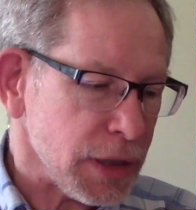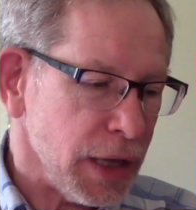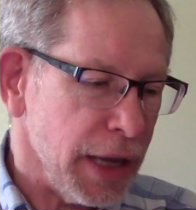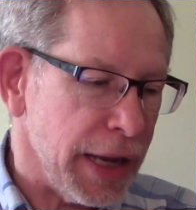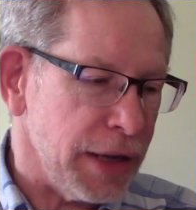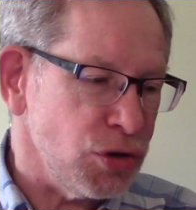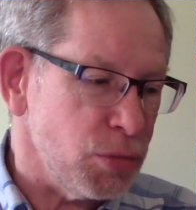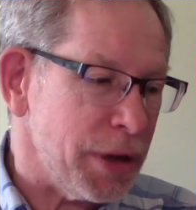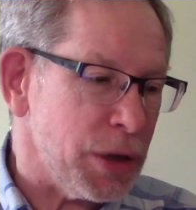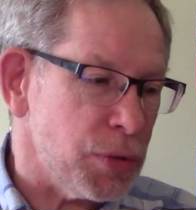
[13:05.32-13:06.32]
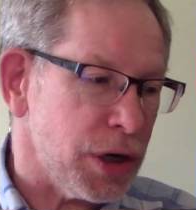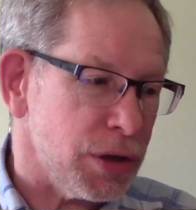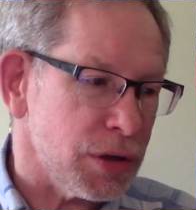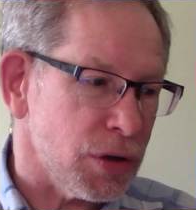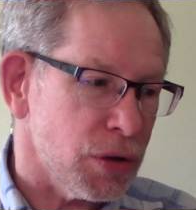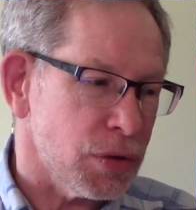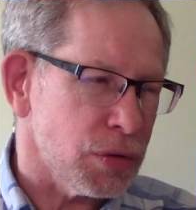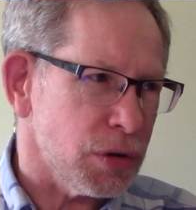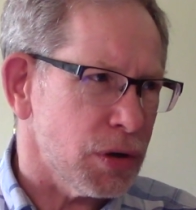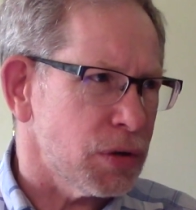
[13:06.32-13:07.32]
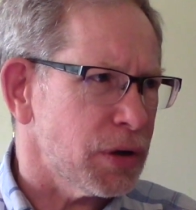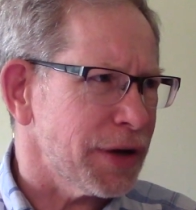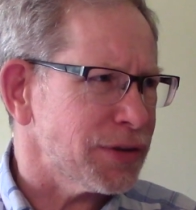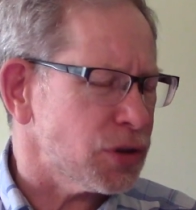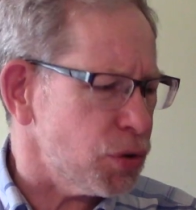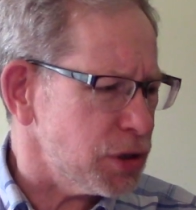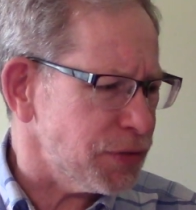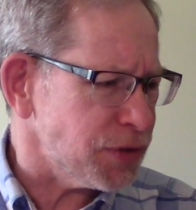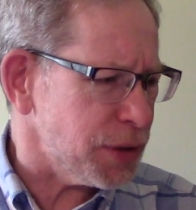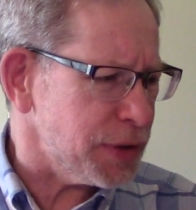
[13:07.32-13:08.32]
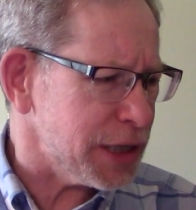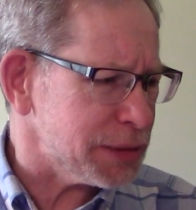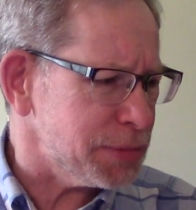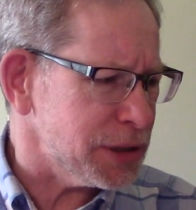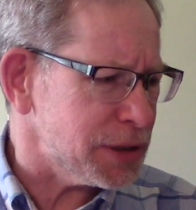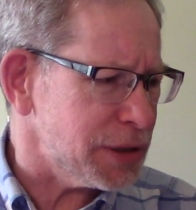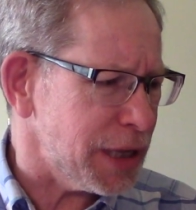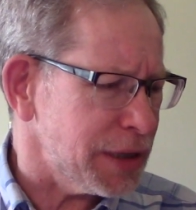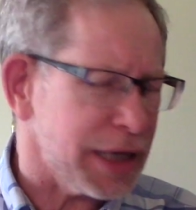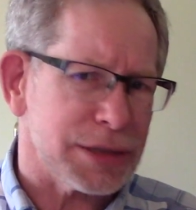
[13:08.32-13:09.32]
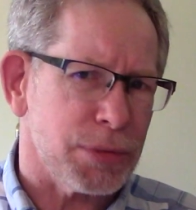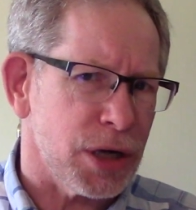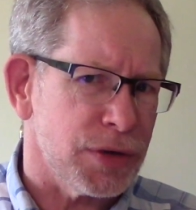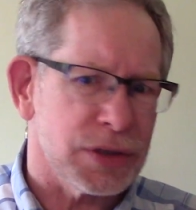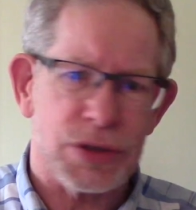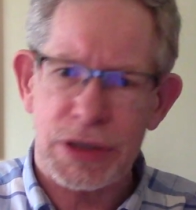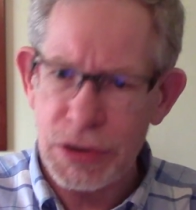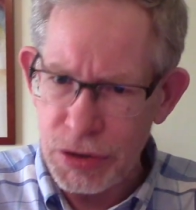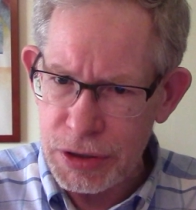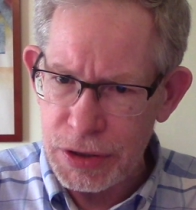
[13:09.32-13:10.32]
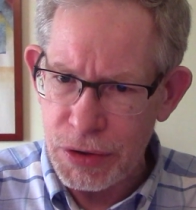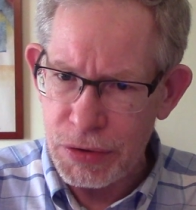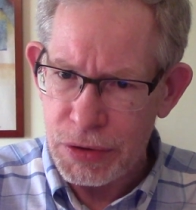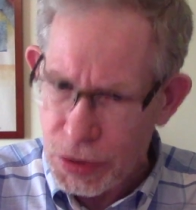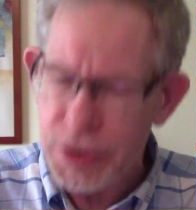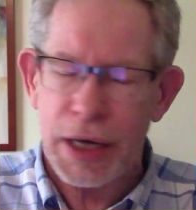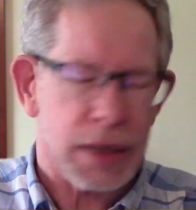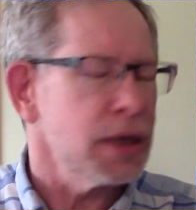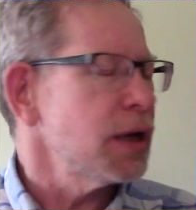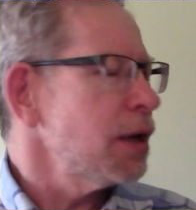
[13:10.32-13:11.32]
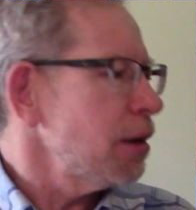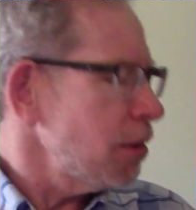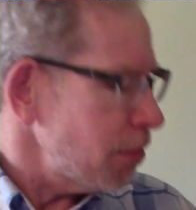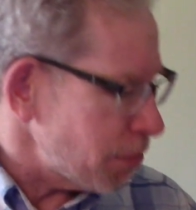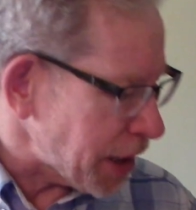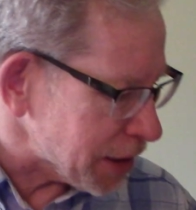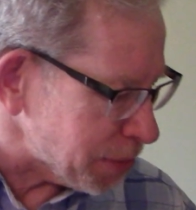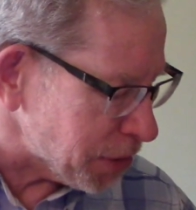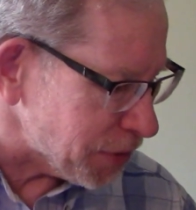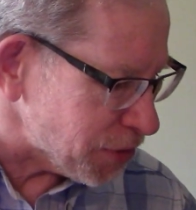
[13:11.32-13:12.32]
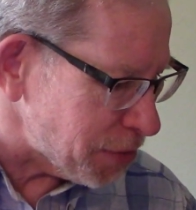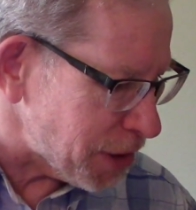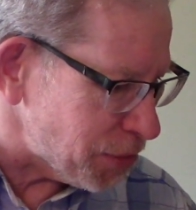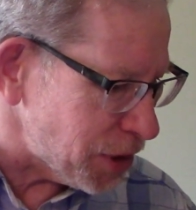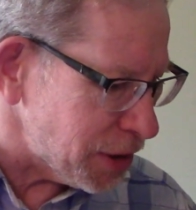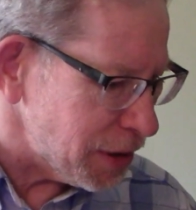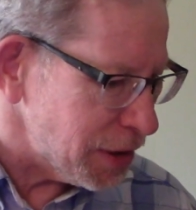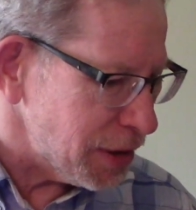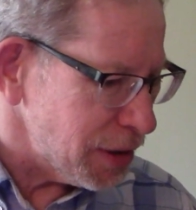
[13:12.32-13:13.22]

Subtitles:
And you may well go, oh, I totally forgot that next bar is. You can look and go, oh yeah, back to playing from memory.